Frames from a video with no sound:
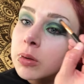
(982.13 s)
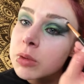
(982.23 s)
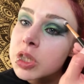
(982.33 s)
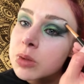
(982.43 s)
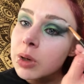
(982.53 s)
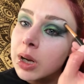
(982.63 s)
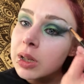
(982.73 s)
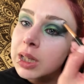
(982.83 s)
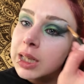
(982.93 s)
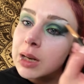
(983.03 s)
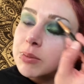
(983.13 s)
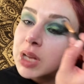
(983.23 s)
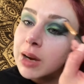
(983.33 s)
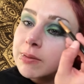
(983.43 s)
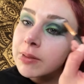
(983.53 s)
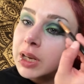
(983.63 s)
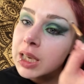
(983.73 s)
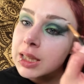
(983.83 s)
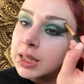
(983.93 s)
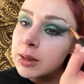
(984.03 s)
which is where I'll clean up that
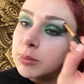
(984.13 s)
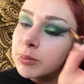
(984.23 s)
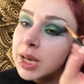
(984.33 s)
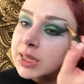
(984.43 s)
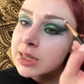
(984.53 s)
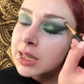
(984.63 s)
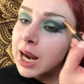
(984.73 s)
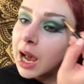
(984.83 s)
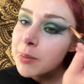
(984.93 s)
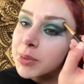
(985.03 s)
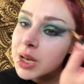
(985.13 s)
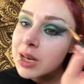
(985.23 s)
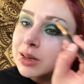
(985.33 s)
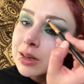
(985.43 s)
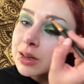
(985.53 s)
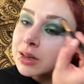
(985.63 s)
funky little mess that happened.